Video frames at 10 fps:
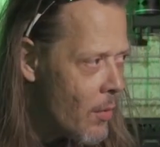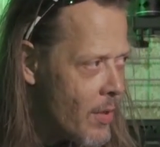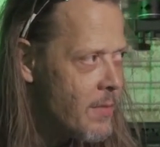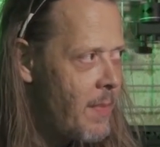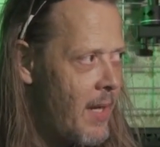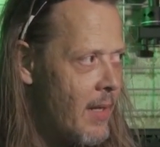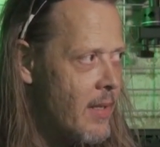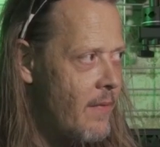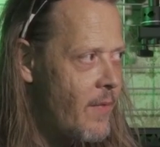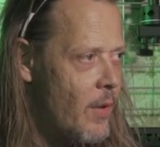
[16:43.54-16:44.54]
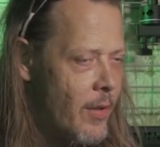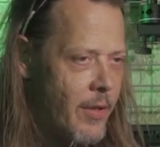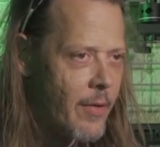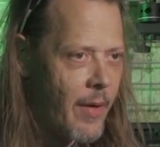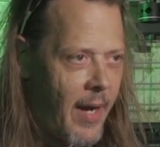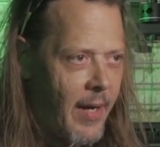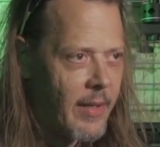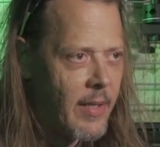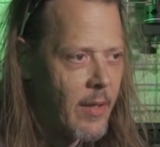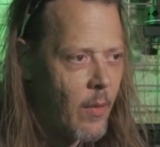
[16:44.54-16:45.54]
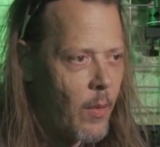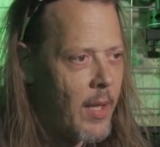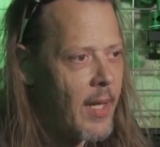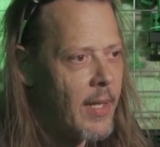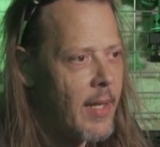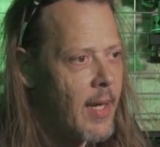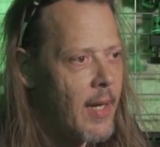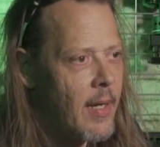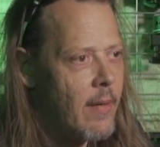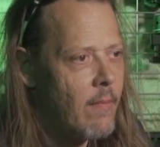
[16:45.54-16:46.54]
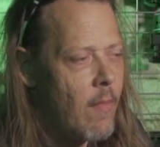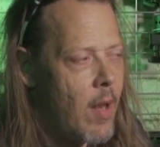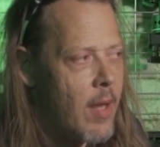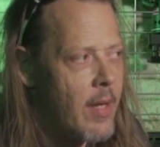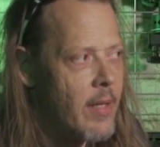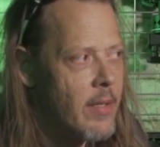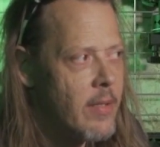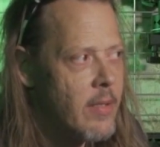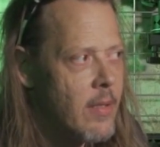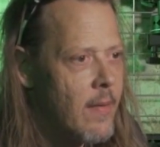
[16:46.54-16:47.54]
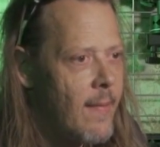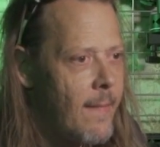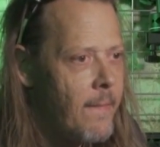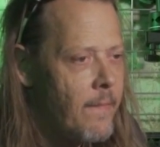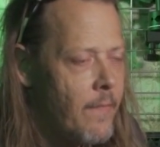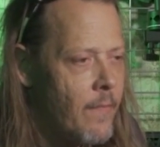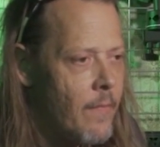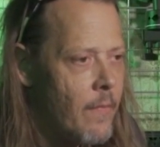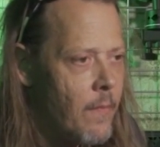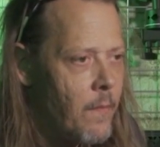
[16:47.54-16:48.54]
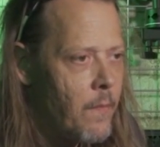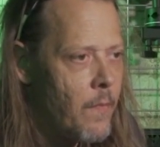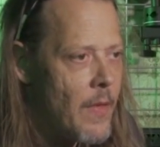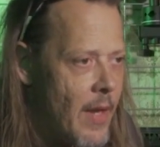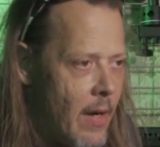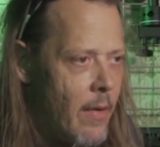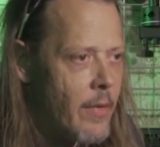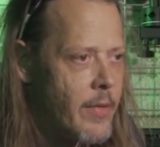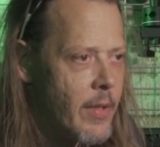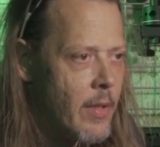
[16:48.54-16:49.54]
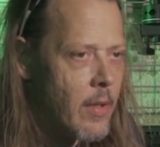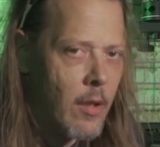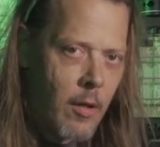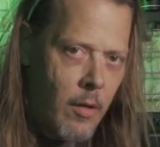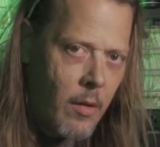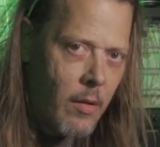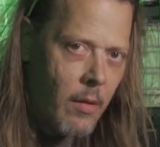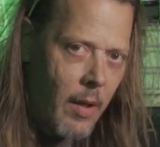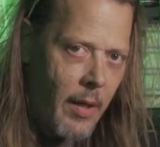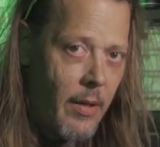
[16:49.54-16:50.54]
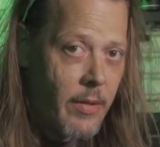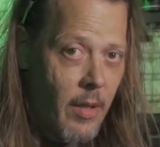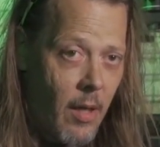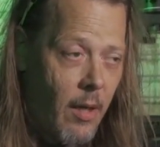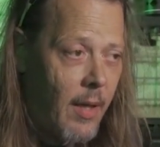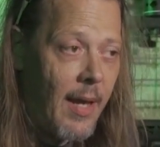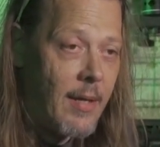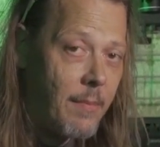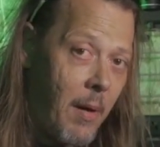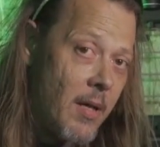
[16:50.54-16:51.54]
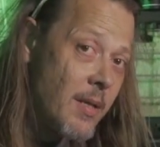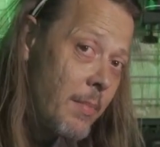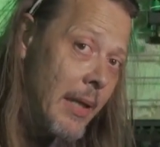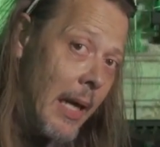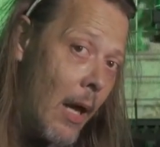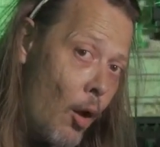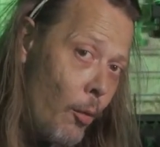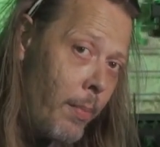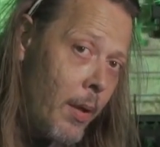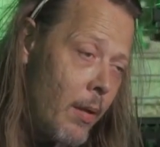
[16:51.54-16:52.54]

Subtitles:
respect, if you interact in a way that is there to learn and to talk and to possibly help,